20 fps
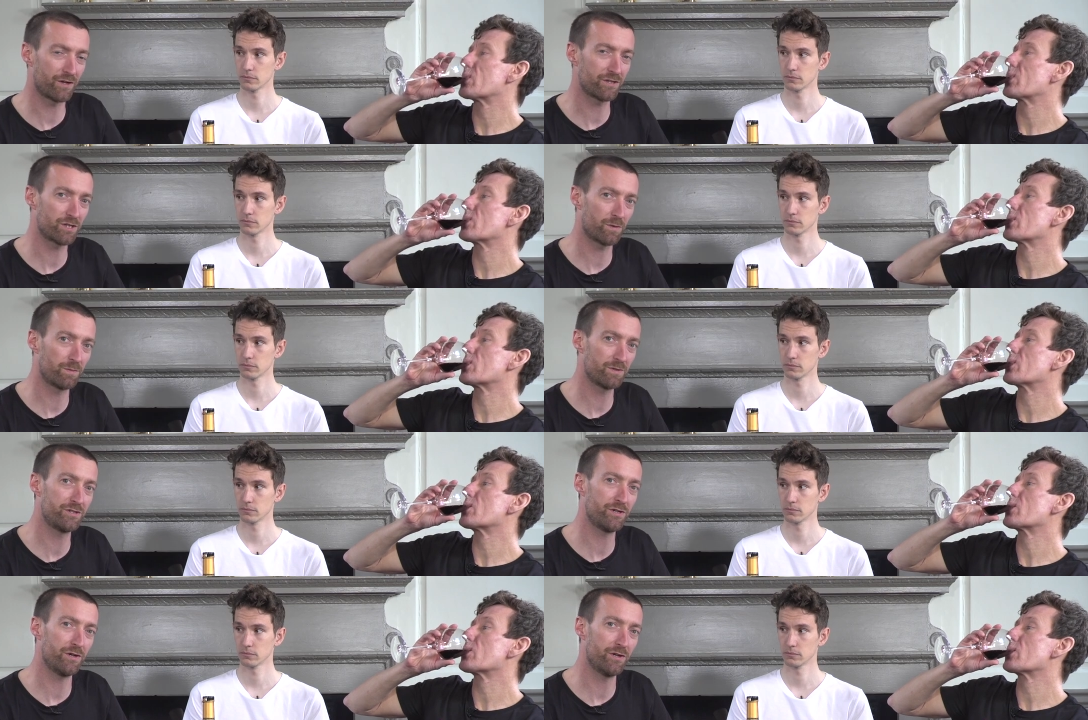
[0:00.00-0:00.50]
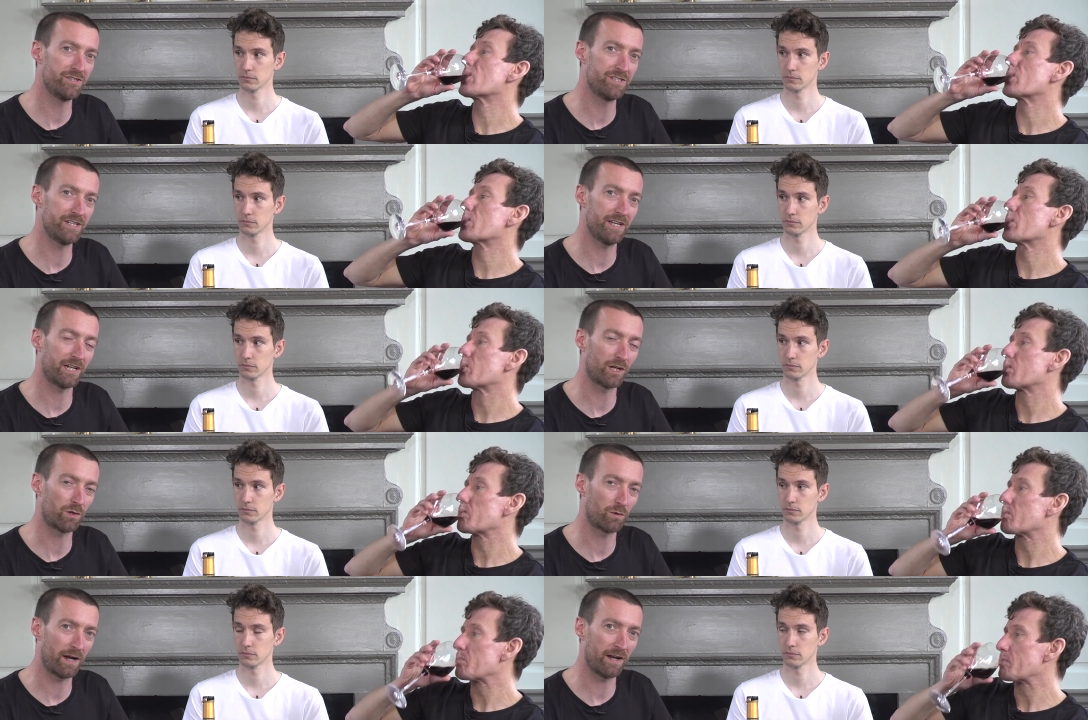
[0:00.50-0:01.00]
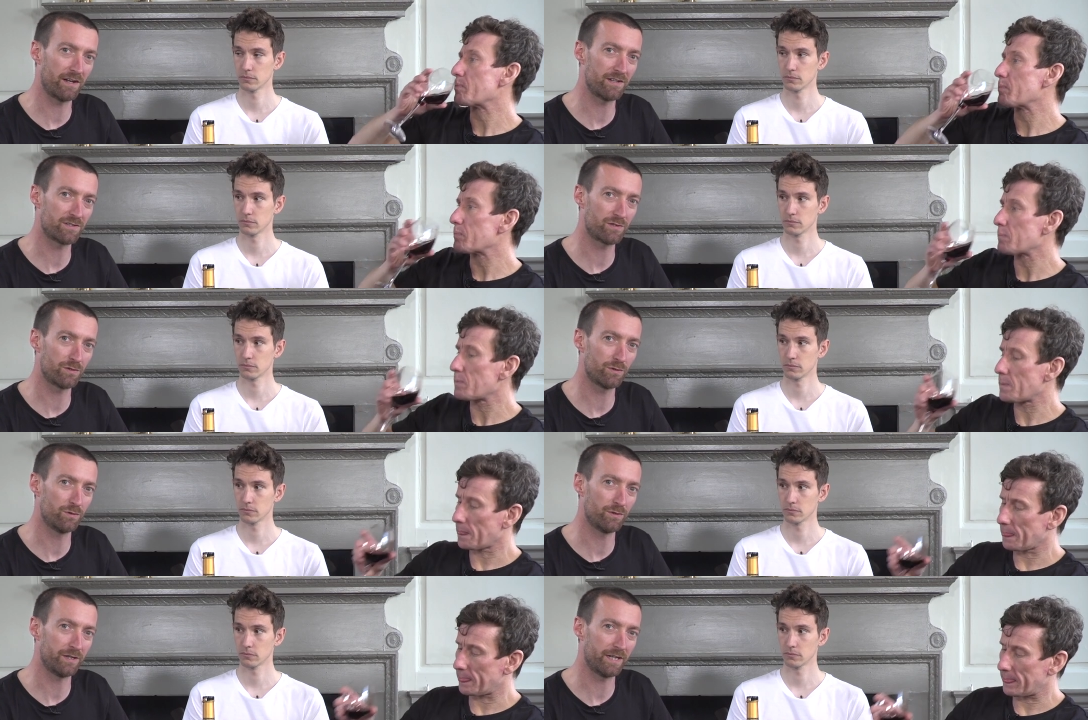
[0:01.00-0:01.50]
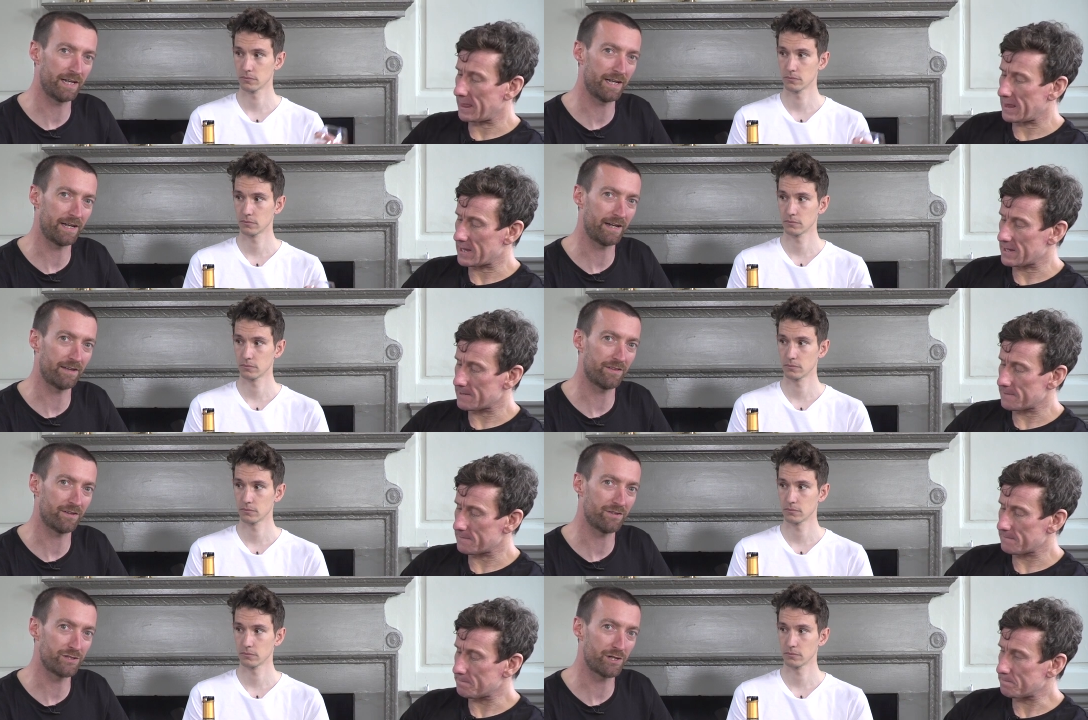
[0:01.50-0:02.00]
Speaker 1: first opportunity at a Grand Tour here at
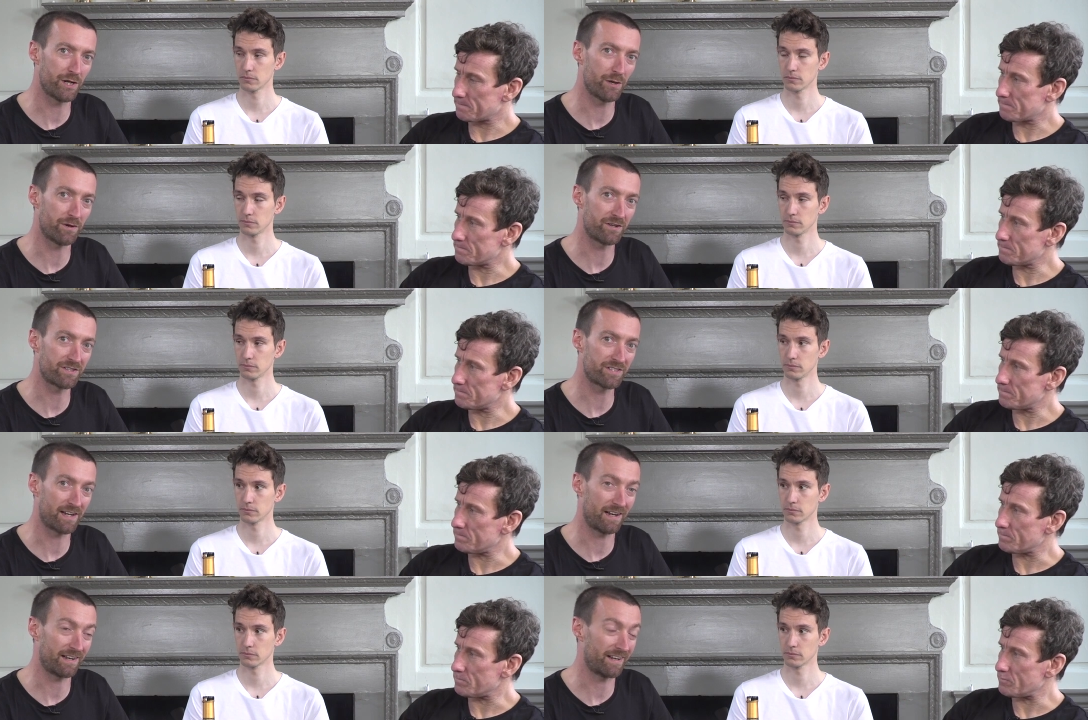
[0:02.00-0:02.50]
the Giro d'Italia.